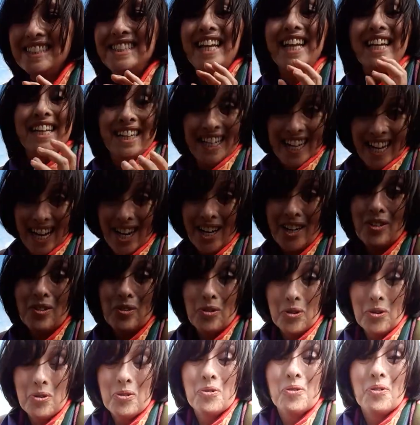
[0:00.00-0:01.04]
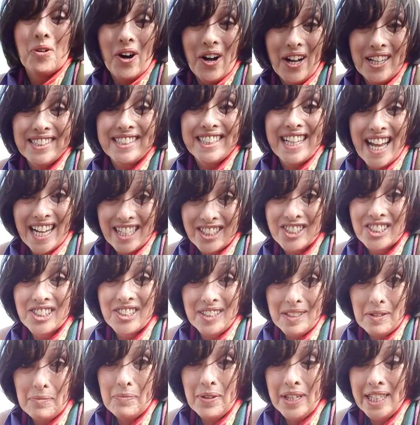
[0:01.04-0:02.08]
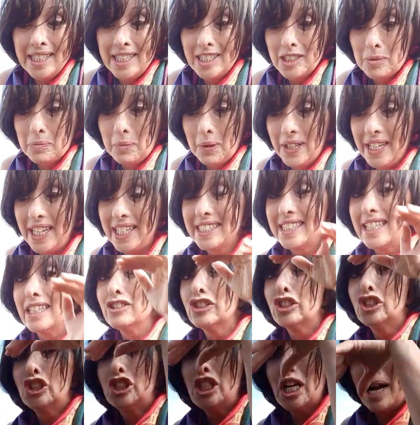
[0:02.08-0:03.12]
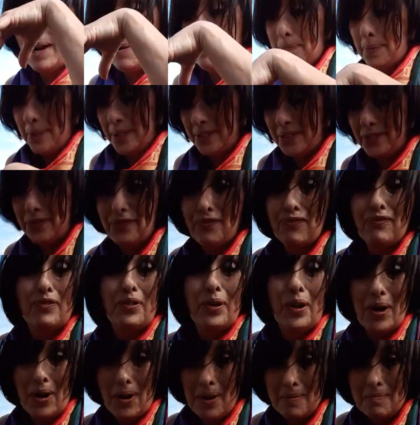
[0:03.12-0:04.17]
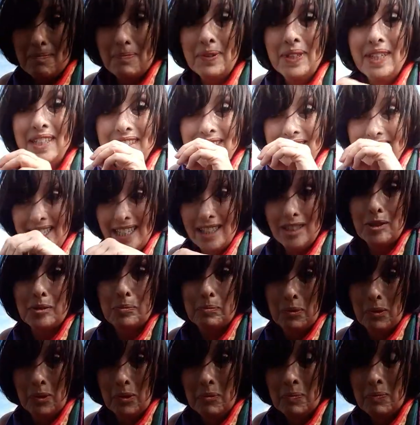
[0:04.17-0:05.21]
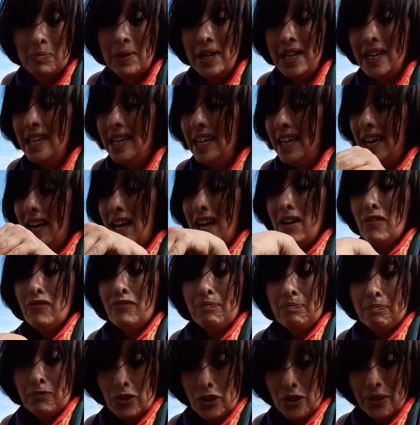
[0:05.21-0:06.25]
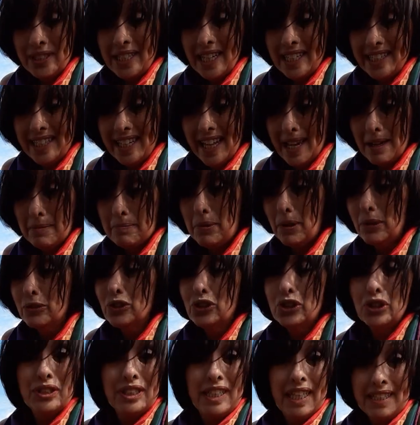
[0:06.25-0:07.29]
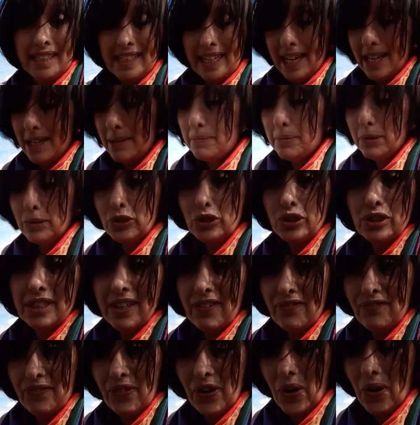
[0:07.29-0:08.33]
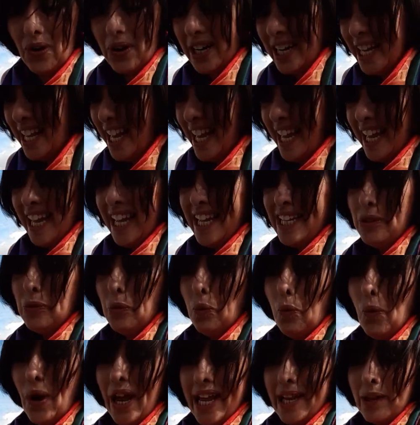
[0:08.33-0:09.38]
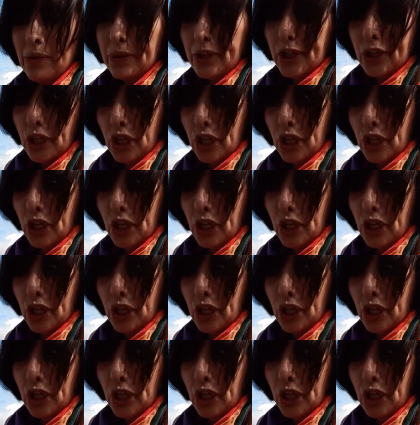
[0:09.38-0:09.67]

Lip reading: the icaco, who was actually Mini Spoleta, jumped from the spoon to the table, to the floor, and ran